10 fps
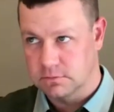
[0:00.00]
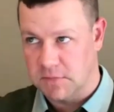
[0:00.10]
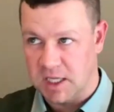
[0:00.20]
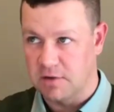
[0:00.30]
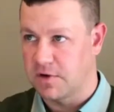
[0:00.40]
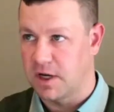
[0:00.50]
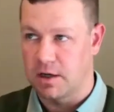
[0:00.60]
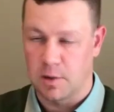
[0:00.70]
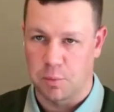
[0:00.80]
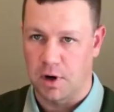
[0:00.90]
give a
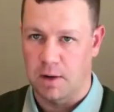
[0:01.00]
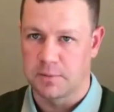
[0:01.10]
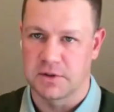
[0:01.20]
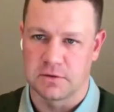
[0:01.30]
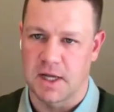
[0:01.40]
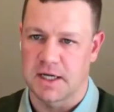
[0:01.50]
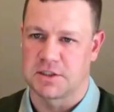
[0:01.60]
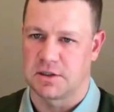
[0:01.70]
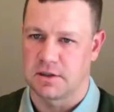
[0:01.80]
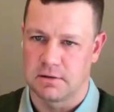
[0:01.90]
impromptu
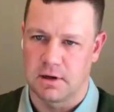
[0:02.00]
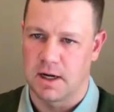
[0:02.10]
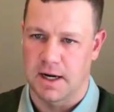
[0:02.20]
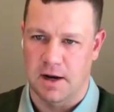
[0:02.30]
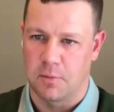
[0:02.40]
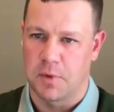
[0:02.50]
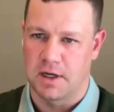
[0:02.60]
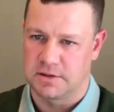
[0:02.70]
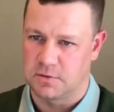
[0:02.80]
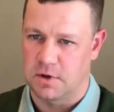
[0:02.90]
lecture on how
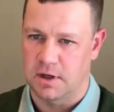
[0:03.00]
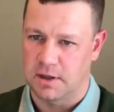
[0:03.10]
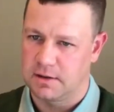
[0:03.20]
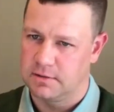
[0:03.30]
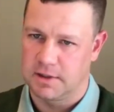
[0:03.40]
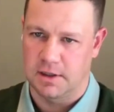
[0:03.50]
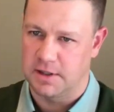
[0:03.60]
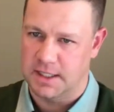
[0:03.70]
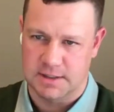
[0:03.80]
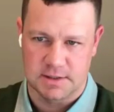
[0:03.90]
bonds work. You know,
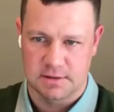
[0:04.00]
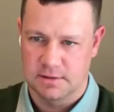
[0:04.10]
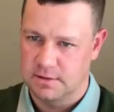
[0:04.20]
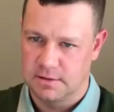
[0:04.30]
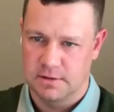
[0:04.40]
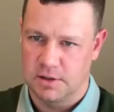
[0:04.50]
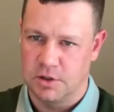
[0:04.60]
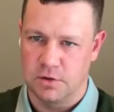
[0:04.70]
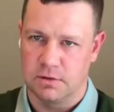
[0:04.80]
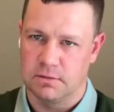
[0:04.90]
that's,
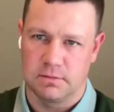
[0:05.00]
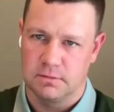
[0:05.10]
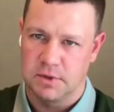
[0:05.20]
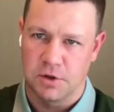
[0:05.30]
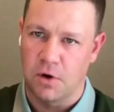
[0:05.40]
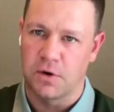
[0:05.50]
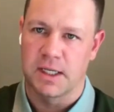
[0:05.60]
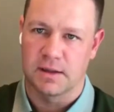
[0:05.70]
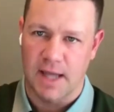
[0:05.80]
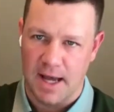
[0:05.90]
you don't
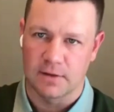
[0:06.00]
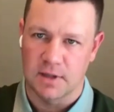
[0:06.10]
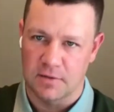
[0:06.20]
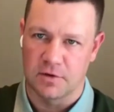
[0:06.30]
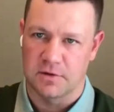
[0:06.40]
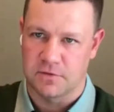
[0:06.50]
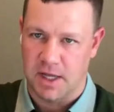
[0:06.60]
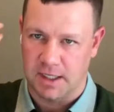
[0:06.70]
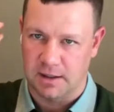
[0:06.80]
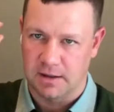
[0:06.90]
need that level of like